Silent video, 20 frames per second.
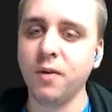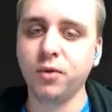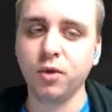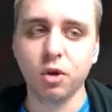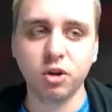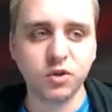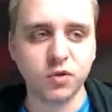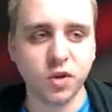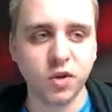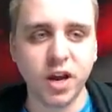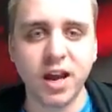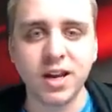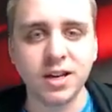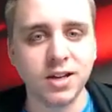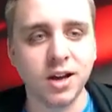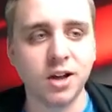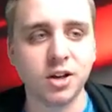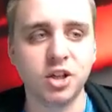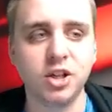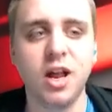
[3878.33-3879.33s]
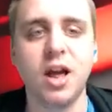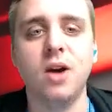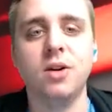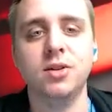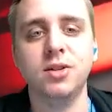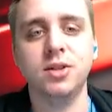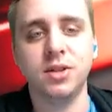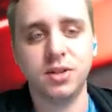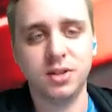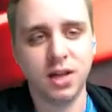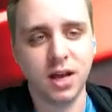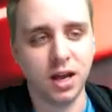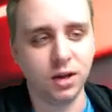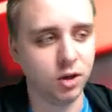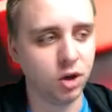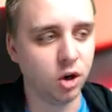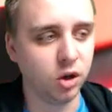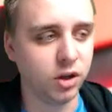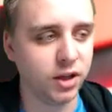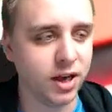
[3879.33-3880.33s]
Goff throws for 8 touchdowns and
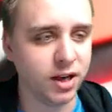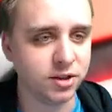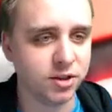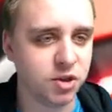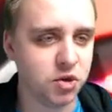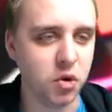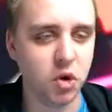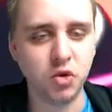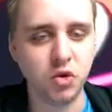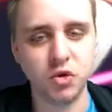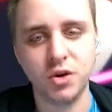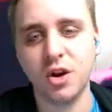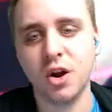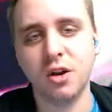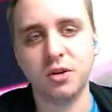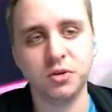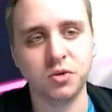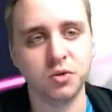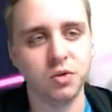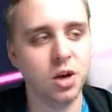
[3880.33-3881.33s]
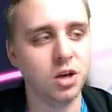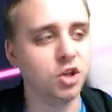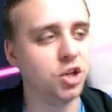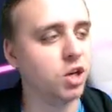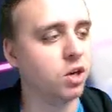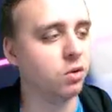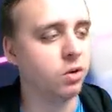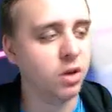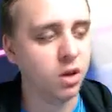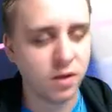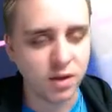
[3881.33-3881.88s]
Todd Gurley has 200 yards rushing.